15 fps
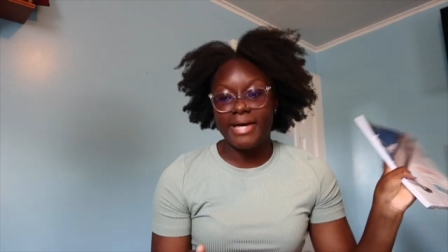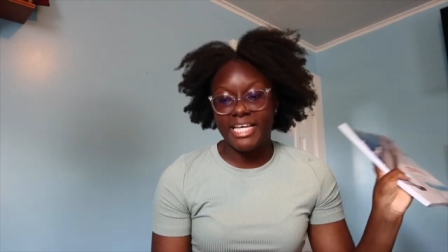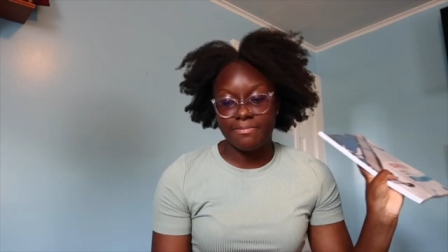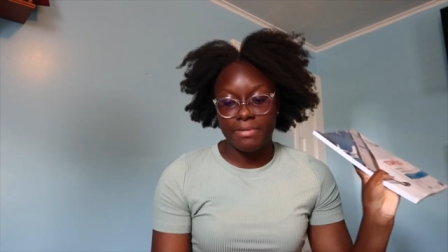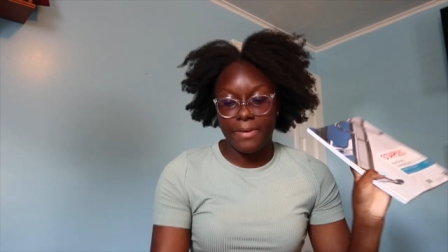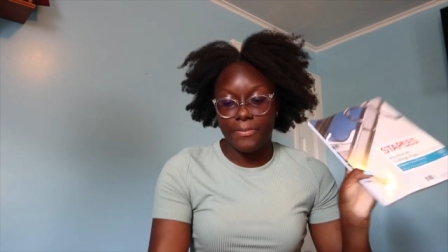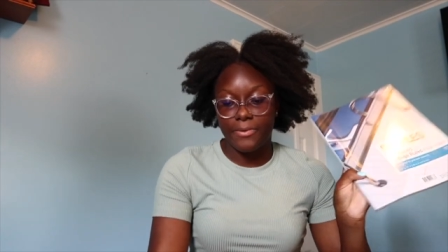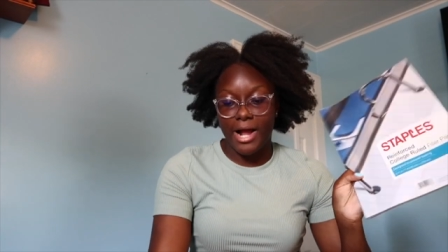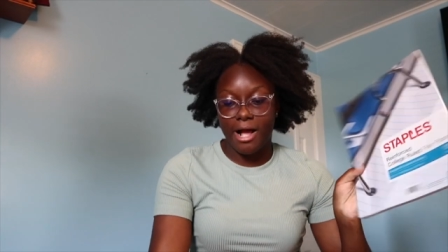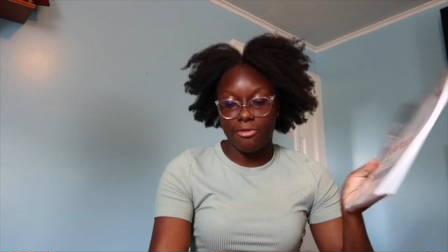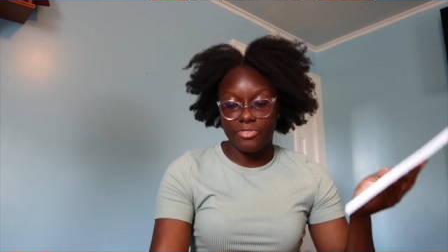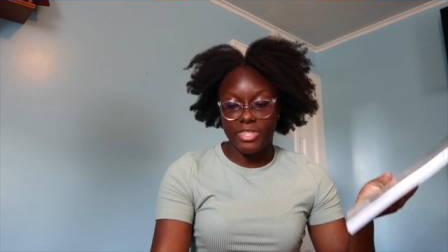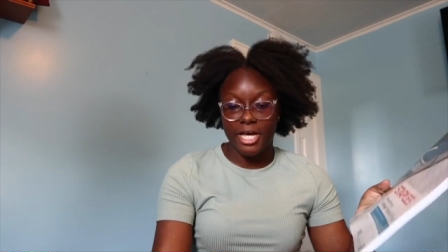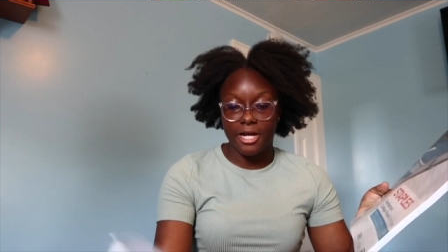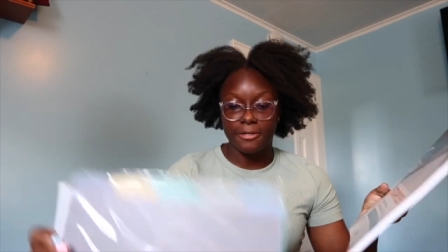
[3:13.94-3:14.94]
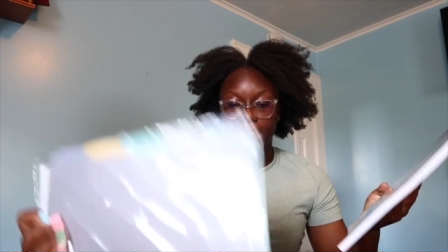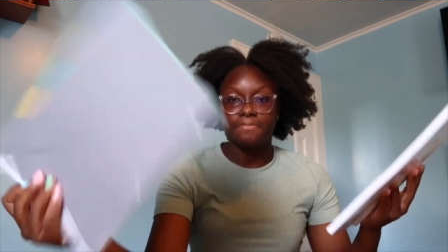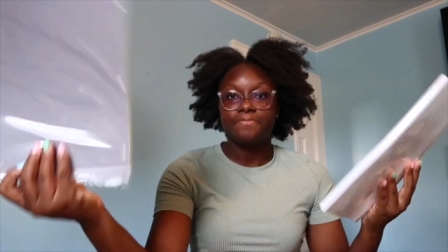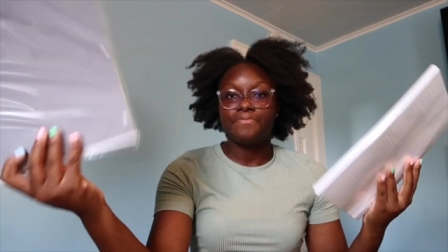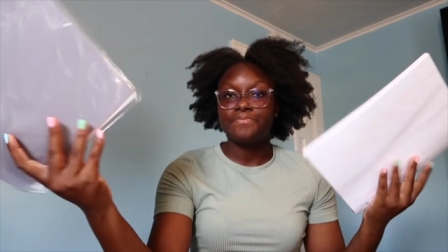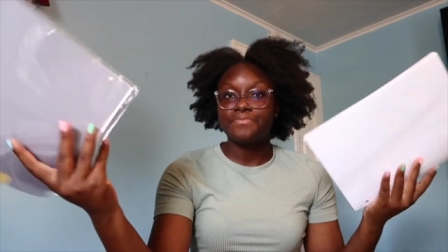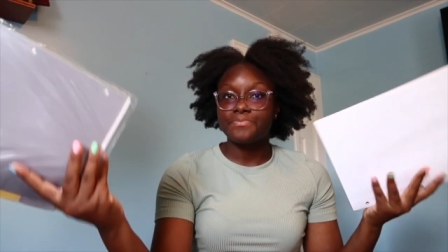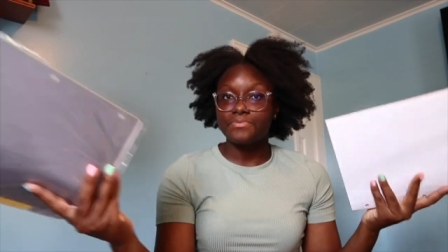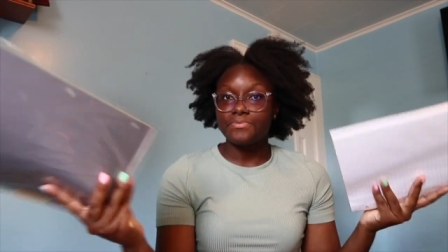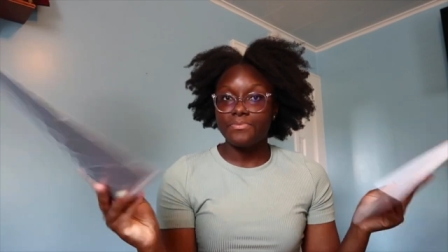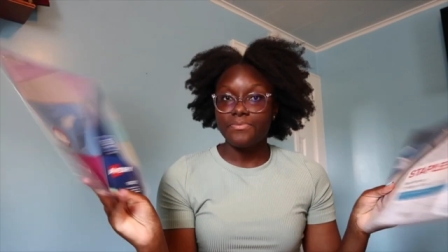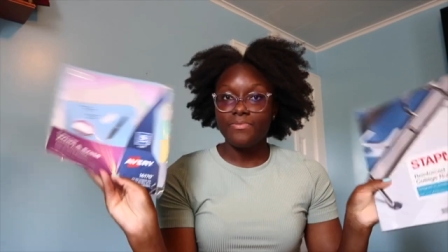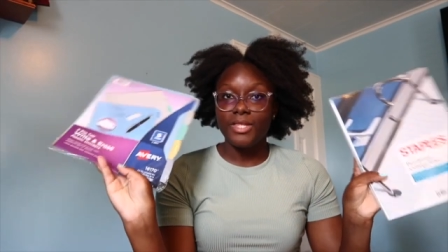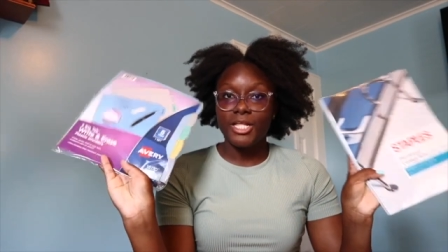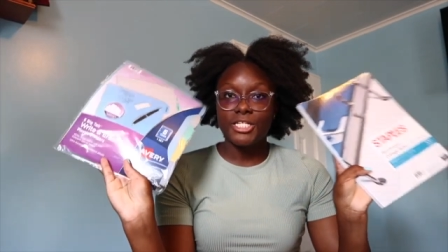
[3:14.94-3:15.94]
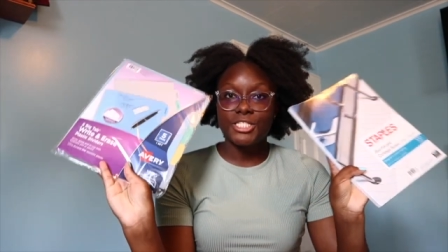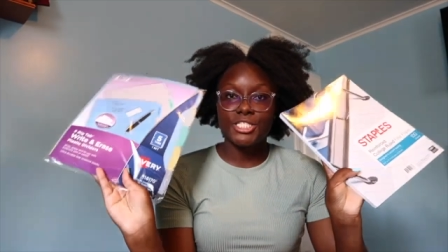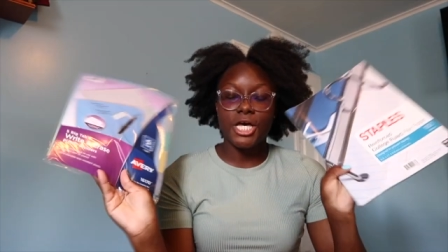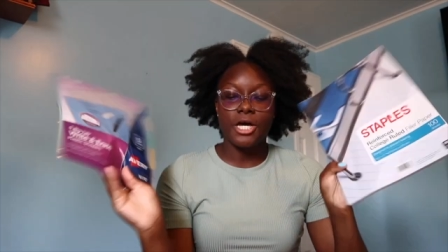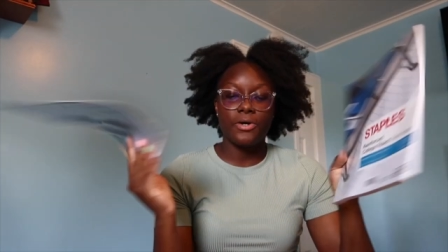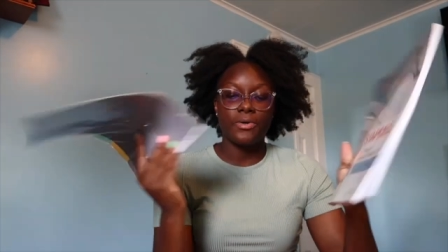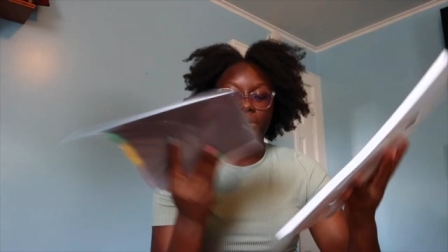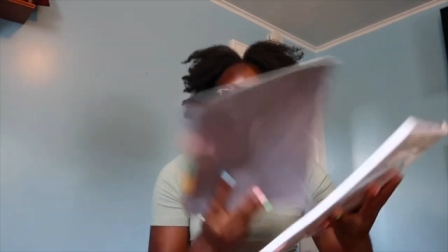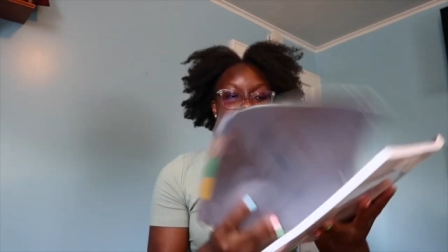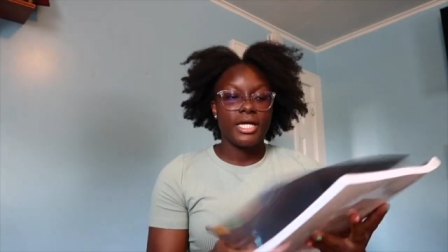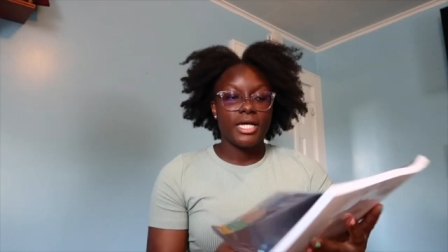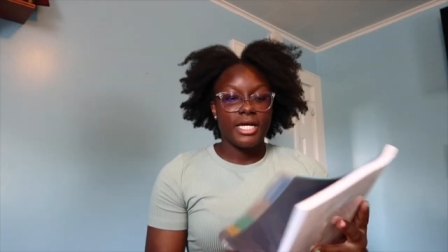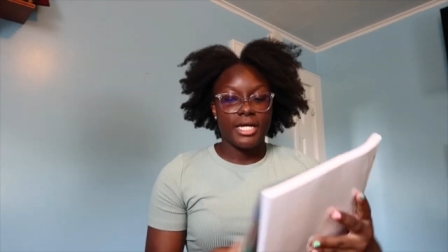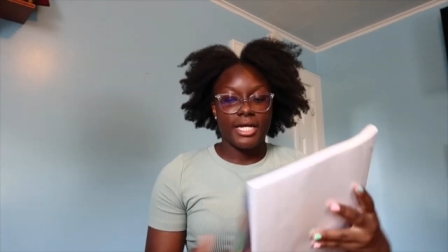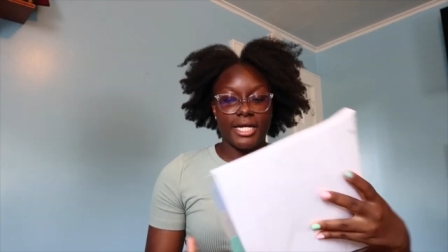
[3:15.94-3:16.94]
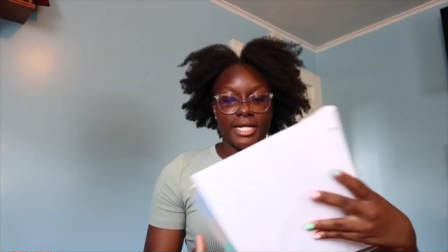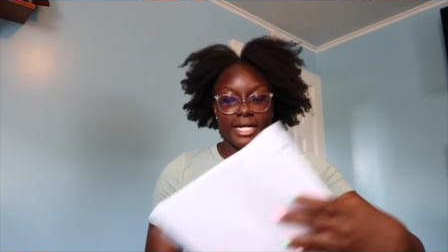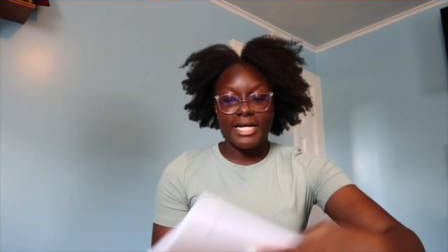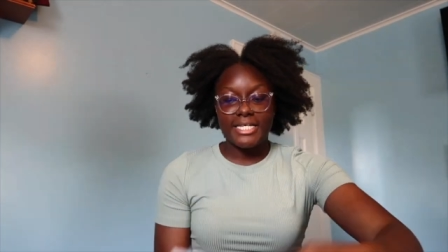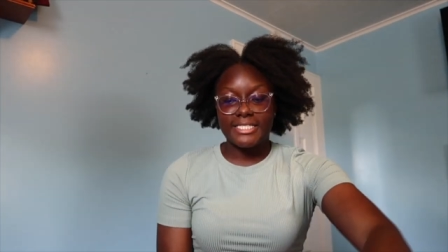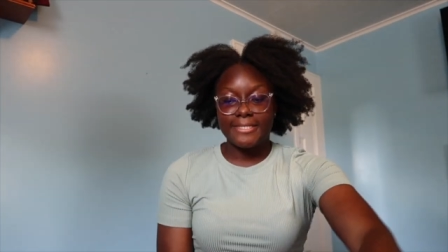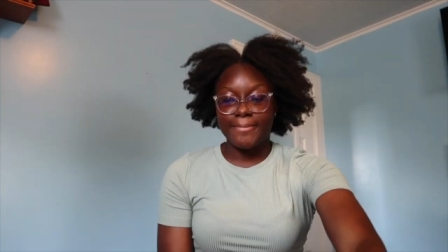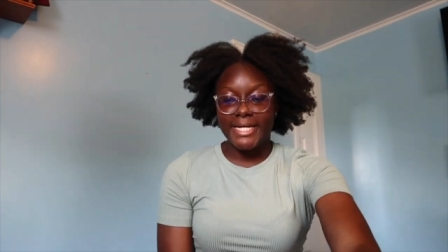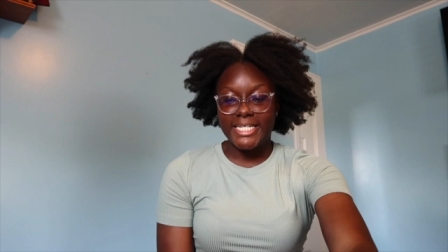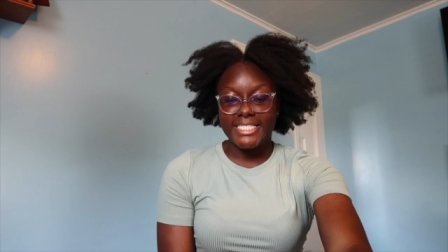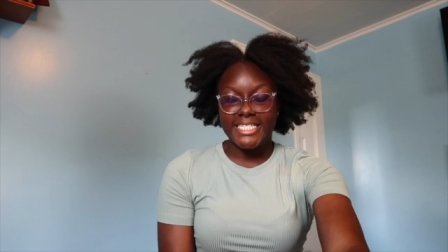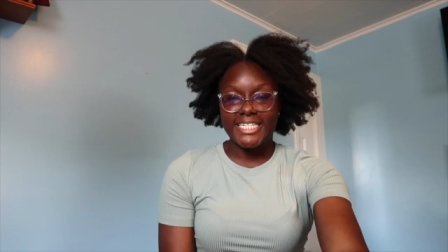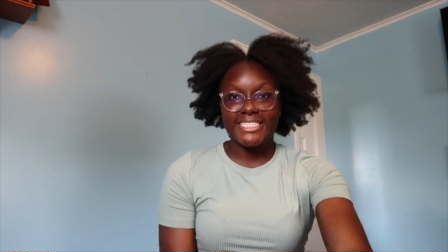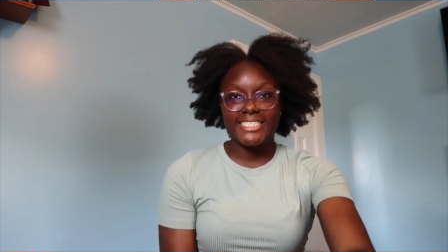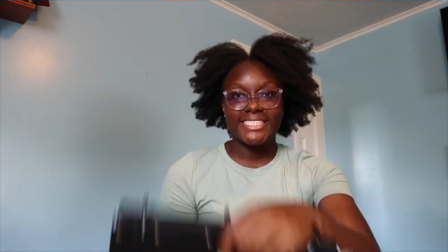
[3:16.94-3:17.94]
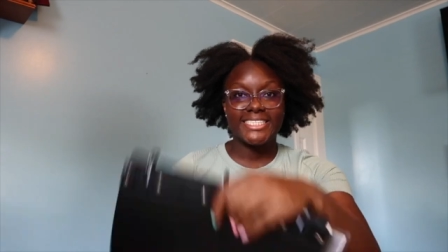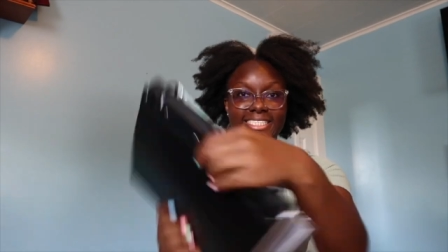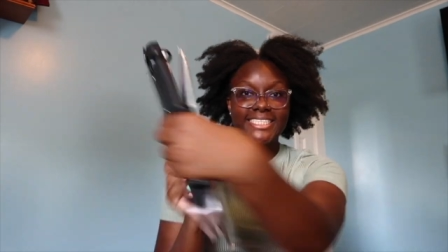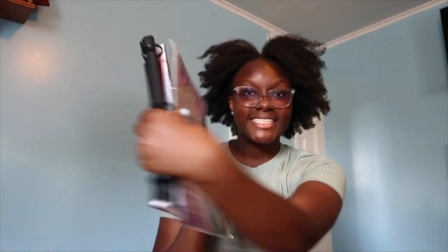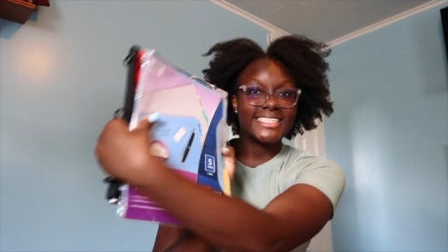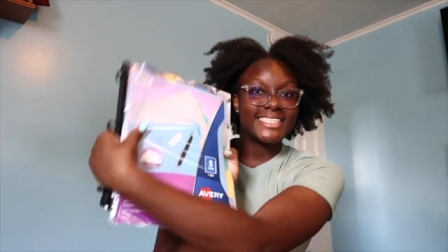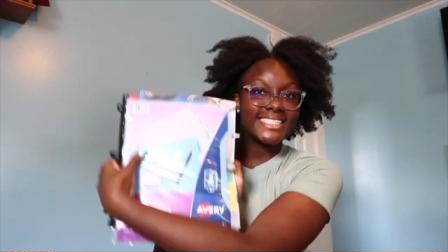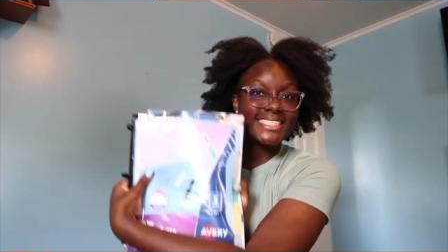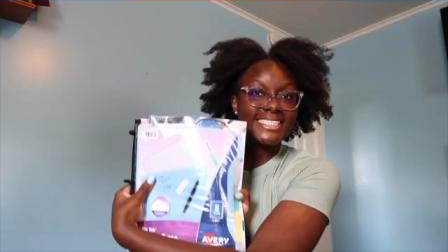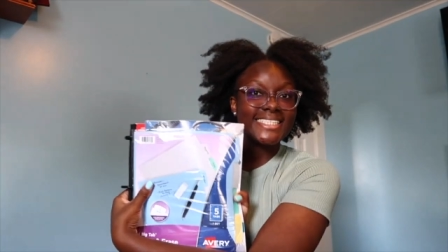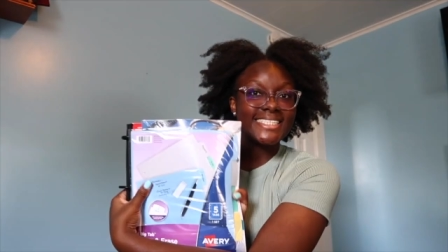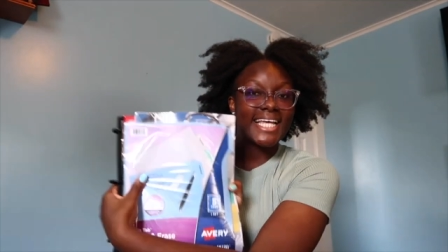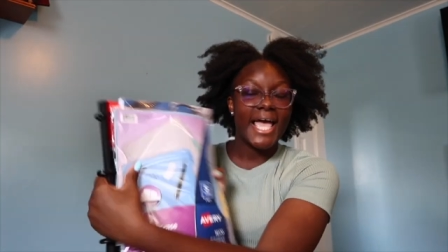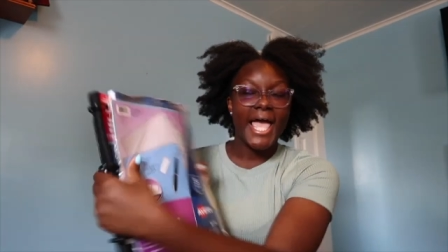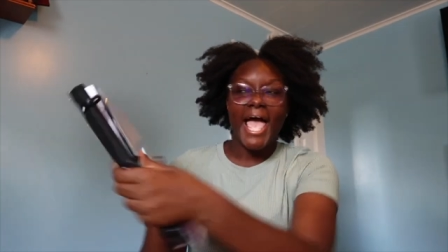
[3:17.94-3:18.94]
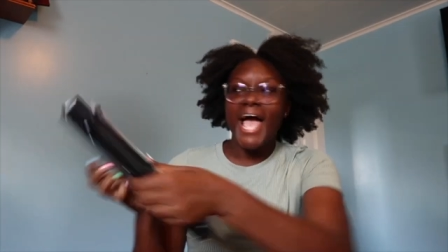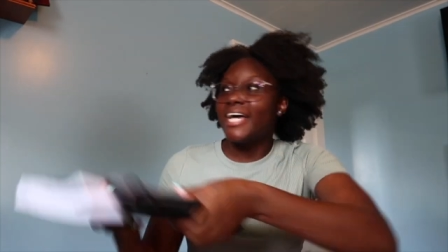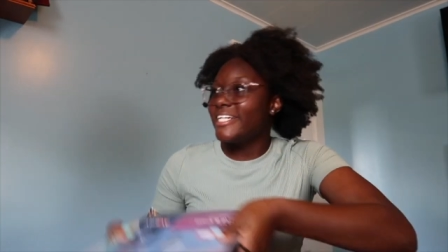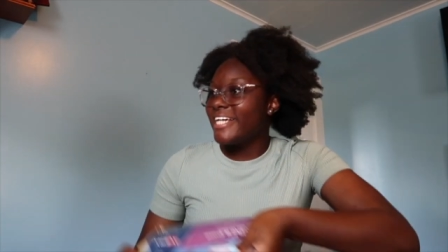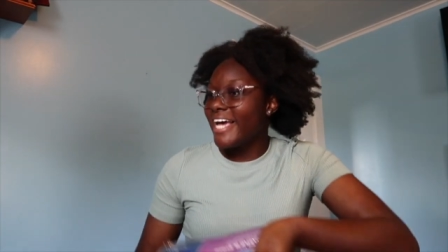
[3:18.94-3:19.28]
Best paper out there. So gonna customize it, and